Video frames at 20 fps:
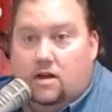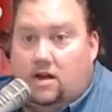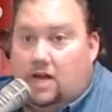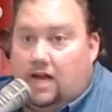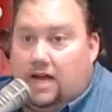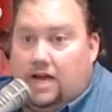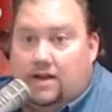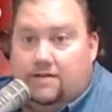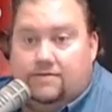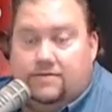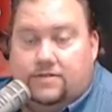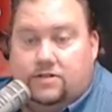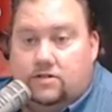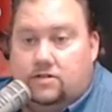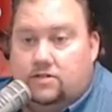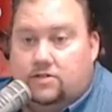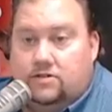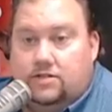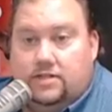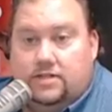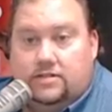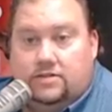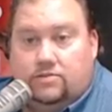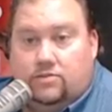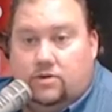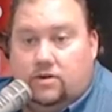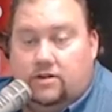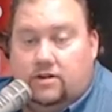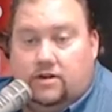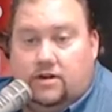have surgeries
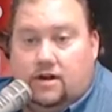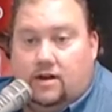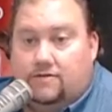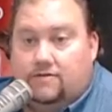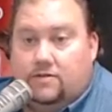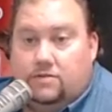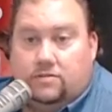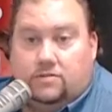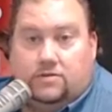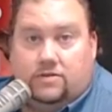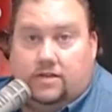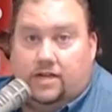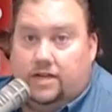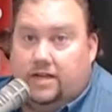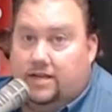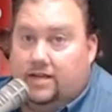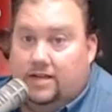where they're comfortable.